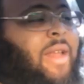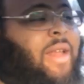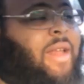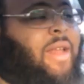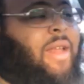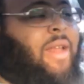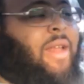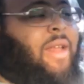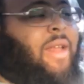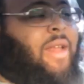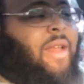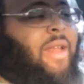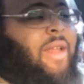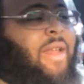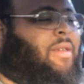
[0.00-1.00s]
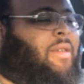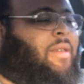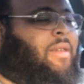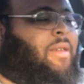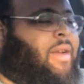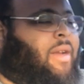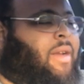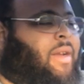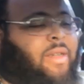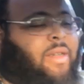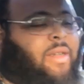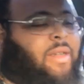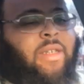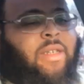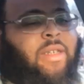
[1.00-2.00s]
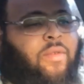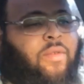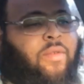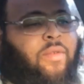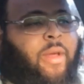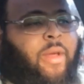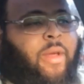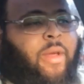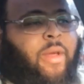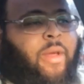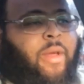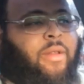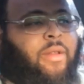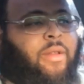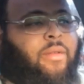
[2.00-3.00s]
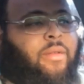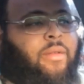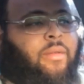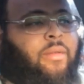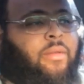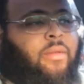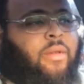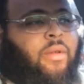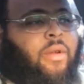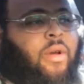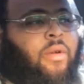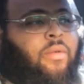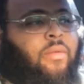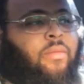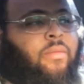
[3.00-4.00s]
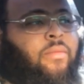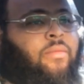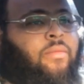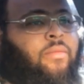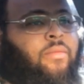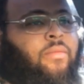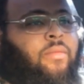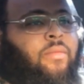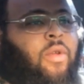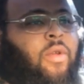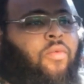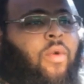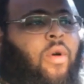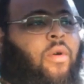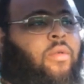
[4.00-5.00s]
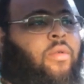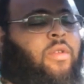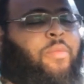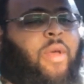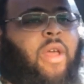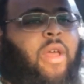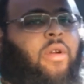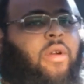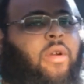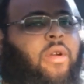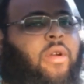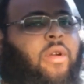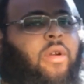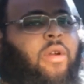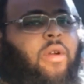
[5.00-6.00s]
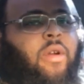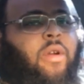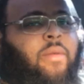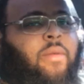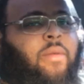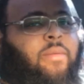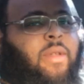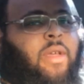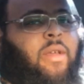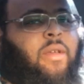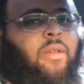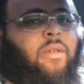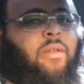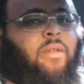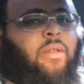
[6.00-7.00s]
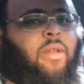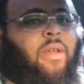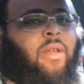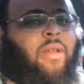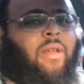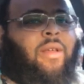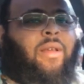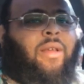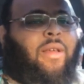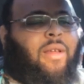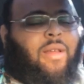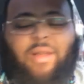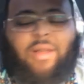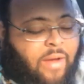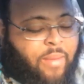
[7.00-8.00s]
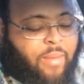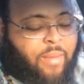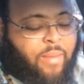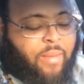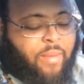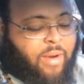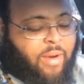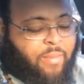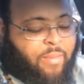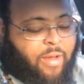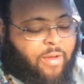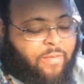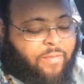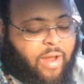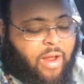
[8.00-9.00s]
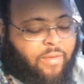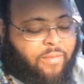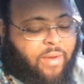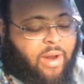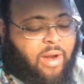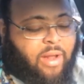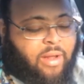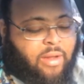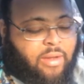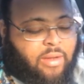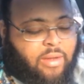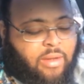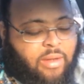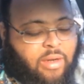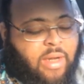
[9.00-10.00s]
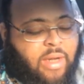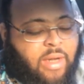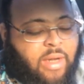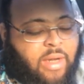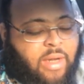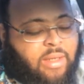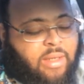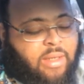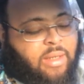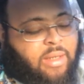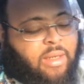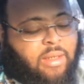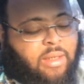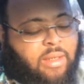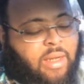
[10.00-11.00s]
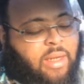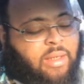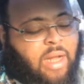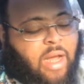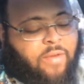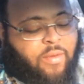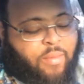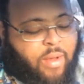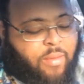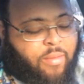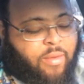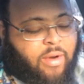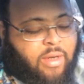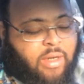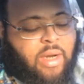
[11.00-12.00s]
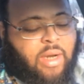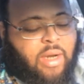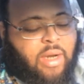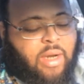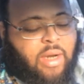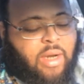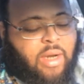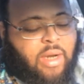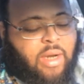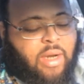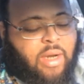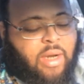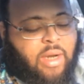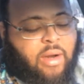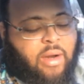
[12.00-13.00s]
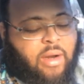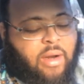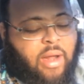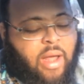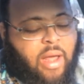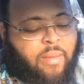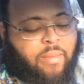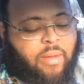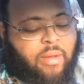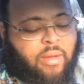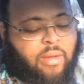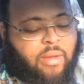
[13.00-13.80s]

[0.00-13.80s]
It has changed, and it's changing even more, man. You know, the roads, man, the roads are empty. Not for people to be afraid. Really, the Most High sent these things out for people to change, but you know it's not going to happen.